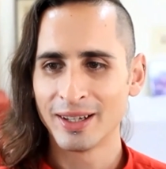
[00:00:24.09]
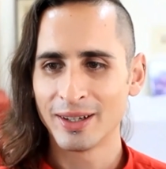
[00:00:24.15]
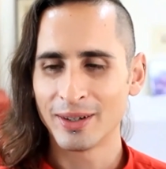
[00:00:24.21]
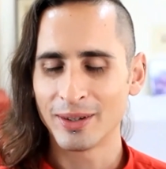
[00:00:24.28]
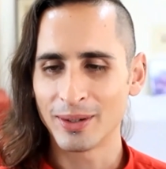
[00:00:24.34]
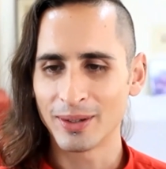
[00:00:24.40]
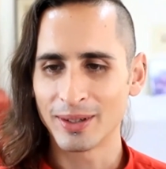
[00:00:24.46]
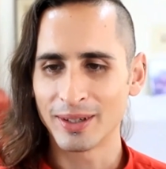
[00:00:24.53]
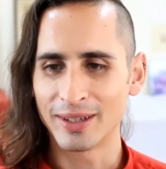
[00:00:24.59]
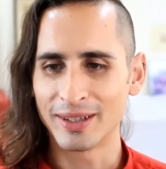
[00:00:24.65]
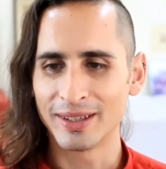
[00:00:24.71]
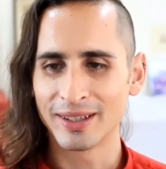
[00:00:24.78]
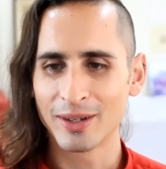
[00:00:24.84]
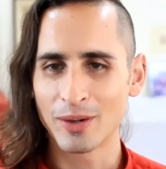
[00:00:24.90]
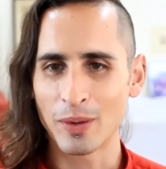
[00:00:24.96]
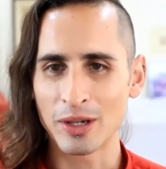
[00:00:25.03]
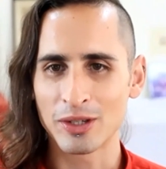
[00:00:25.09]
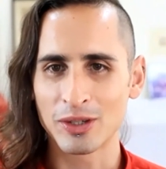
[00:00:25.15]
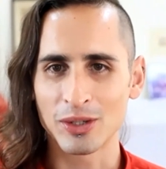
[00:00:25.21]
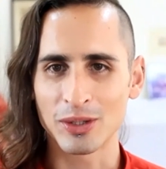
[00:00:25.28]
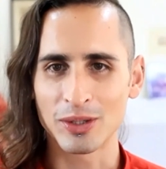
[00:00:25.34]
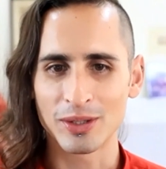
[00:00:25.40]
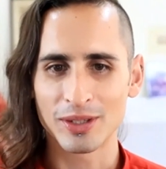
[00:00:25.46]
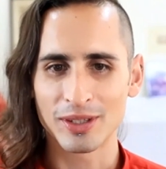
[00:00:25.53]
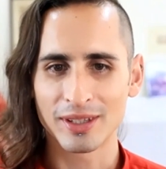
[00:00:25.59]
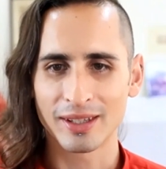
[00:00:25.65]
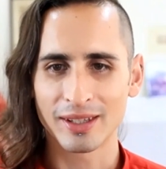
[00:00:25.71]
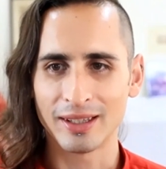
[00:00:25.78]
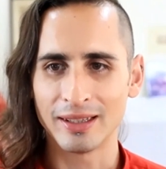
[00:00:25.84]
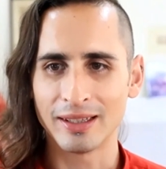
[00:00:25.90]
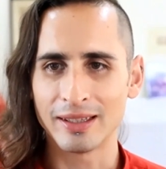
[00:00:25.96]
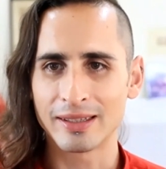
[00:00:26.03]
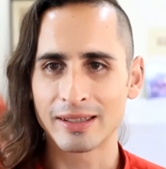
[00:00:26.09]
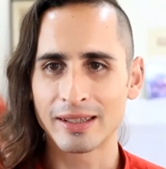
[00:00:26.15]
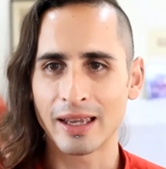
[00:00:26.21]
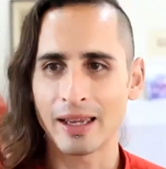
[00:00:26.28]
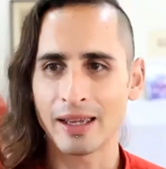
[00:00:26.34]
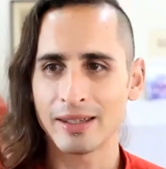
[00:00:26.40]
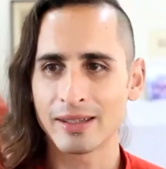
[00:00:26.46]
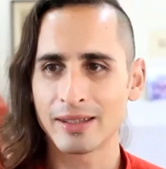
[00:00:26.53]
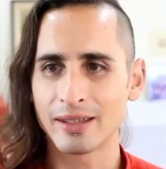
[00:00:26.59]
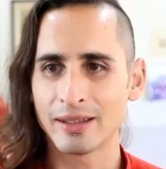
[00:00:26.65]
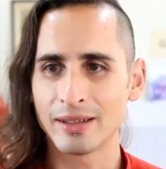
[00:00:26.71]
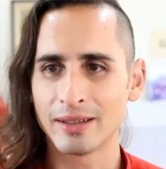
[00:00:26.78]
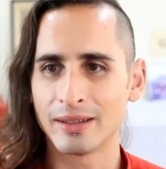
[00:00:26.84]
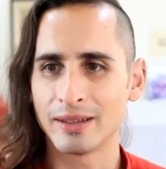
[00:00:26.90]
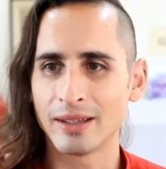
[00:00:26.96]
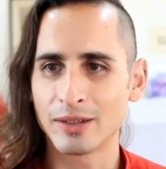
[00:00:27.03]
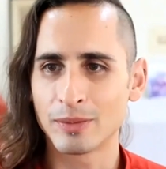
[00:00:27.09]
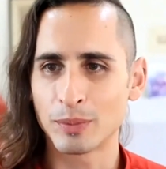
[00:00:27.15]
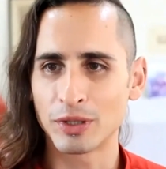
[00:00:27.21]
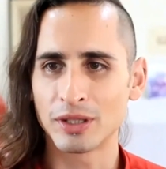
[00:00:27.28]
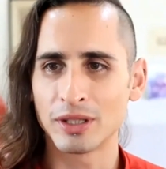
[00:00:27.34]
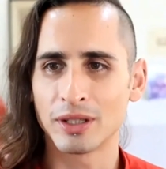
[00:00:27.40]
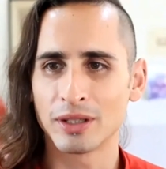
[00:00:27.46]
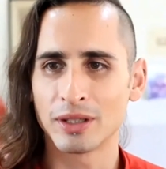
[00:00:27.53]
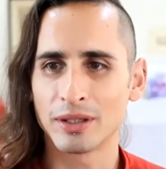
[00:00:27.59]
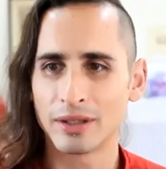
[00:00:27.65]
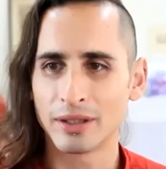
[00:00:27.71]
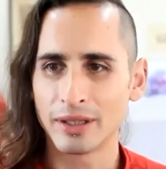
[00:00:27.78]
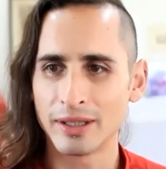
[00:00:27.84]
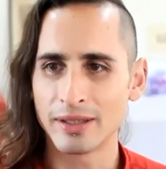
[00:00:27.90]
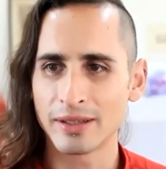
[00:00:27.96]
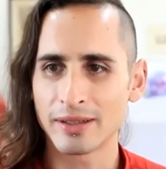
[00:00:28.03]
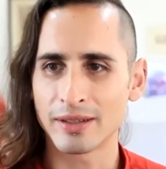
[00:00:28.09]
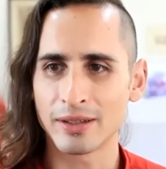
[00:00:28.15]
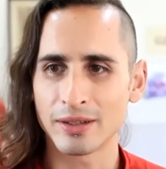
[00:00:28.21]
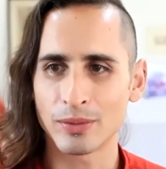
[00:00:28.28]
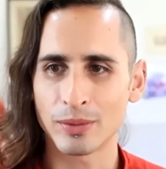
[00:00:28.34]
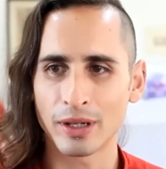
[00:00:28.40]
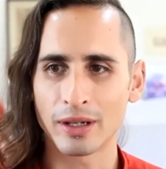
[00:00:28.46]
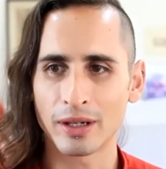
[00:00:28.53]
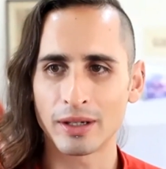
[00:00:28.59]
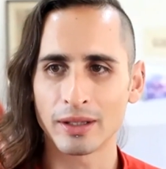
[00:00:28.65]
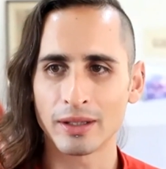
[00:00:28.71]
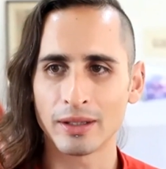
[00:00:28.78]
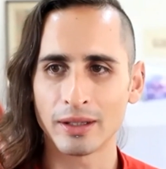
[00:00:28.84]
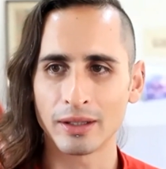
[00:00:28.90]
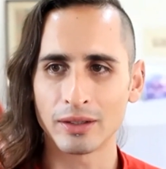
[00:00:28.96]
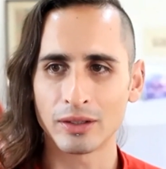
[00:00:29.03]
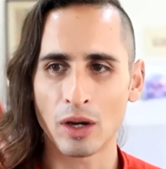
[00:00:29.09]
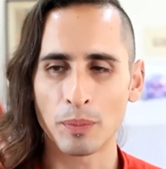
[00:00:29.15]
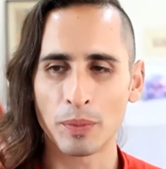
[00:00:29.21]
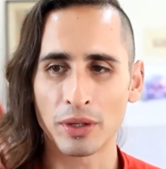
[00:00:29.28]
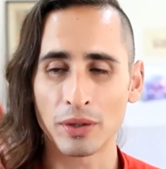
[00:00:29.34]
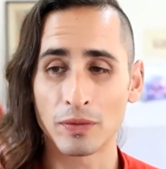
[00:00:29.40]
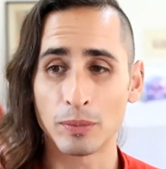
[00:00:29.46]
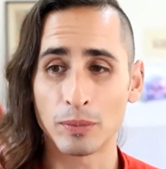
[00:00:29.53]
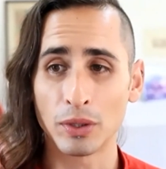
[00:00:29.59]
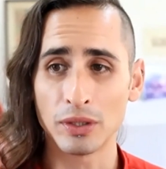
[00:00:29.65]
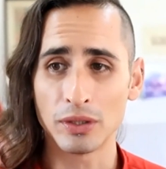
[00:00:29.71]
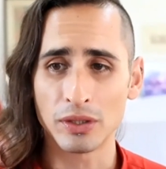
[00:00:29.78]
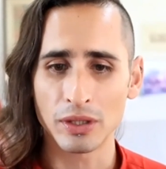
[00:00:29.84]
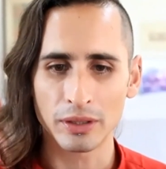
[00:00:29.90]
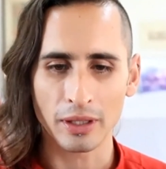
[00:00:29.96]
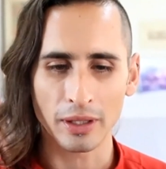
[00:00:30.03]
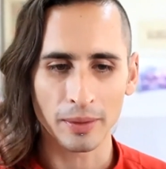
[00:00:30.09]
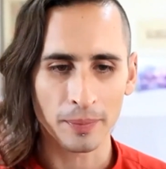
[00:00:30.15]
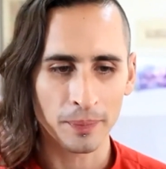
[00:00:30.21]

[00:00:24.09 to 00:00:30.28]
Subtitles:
all our questions in this case, in this particular instance regarding the topic of bodhicitta.